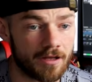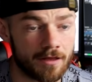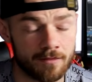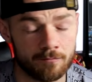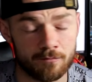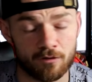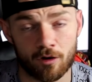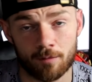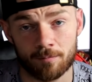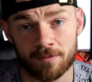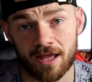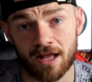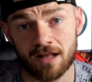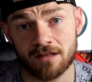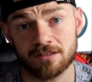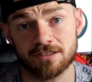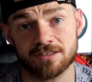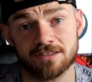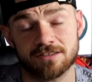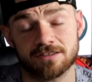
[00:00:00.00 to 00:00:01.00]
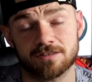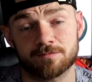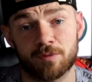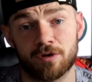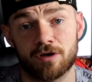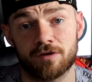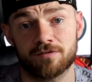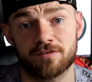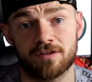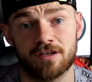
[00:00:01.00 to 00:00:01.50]
We've got my eldest's
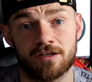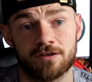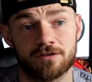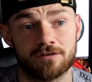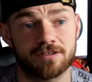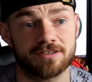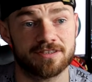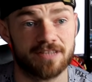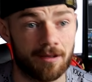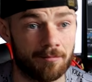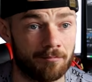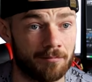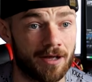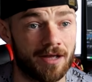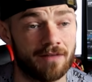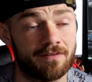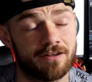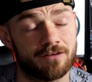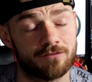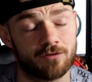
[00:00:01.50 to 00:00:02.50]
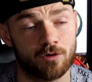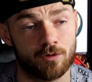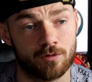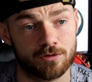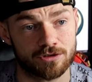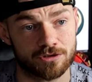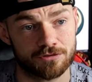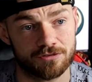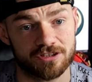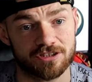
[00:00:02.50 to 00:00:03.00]
birthday in December, then of
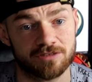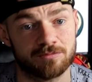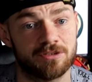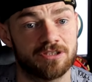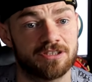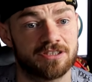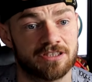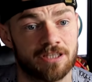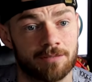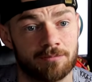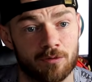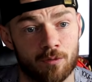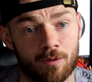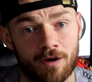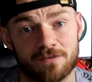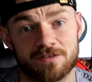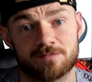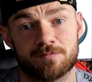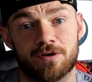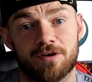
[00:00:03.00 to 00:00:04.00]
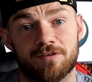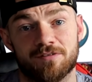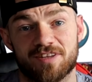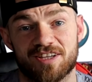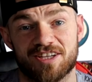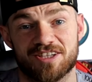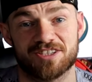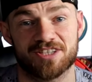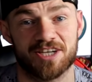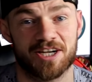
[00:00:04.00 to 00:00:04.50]
course Christmas, and then my wife's
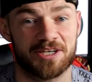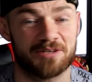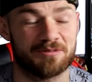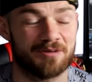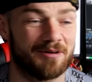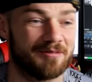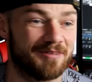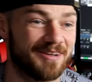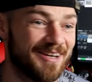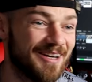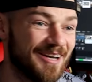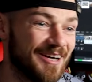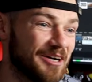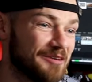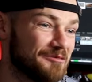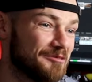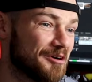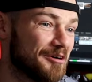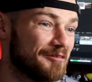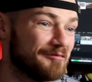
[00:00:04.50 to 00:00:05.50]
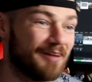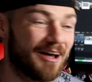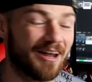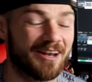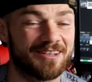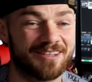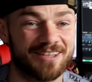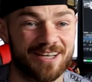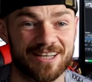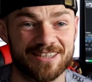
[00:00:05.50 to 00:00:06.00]
birthday in January. We've got
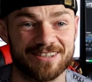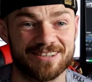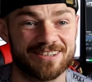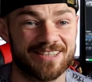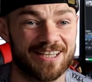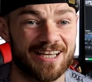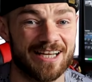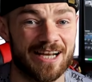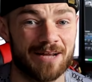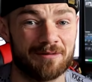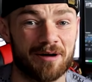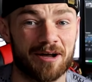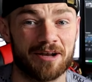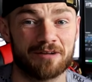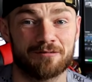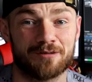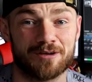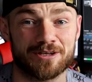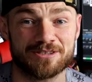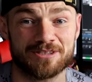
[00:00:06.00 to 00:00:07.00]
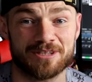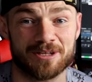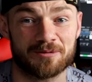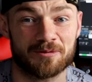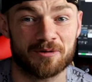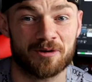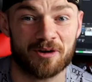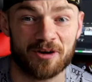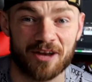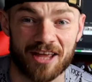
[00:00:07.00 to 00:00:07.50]
Valentine's Day and our anniversary that
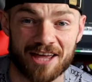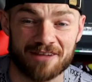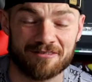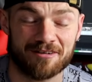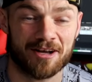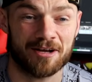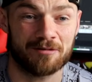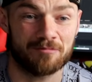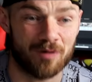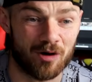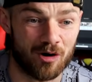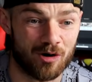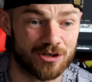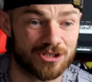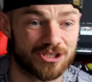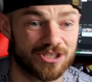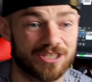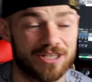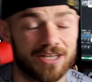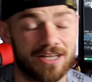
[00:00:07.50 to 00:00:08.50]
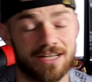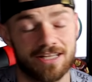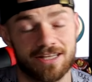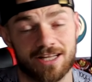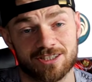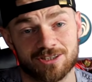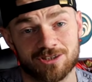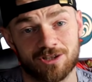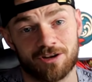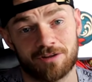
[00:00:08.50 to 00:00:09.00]
we've got together in March.
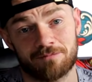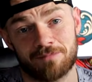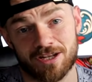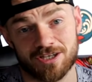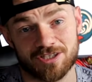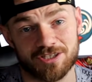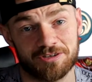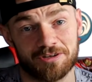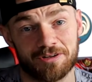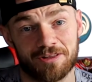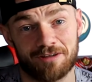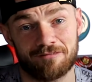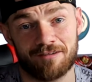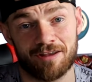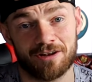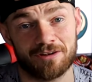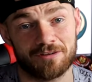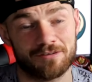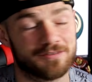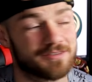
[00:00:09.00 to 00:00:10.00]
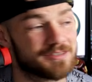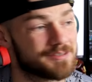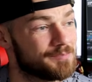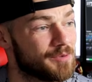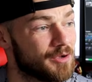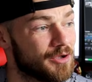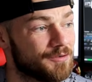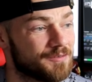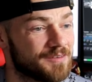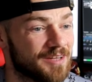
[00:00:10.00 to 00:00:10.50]
That's not to mention all our relatives'
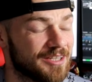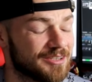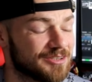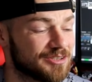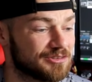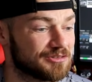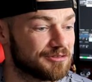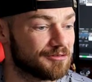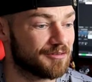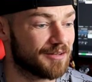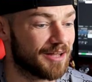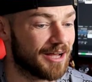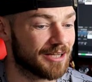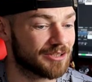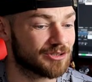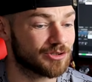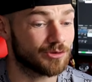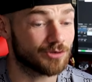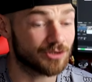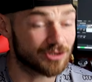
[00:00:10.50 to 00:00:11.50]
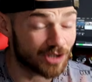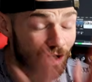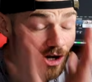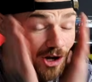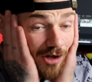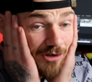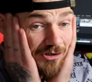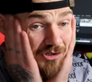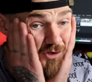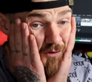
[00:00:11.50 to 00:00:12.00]
birthdays and stuff like that. So there's a
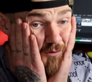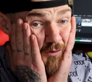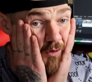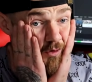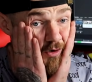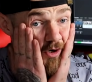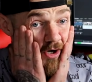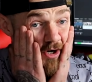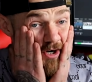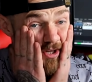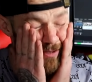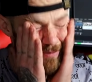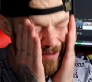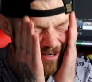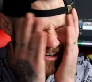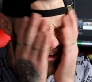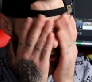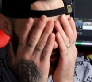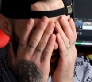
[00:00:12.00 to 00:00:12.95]
lot of stuff going on at the minute.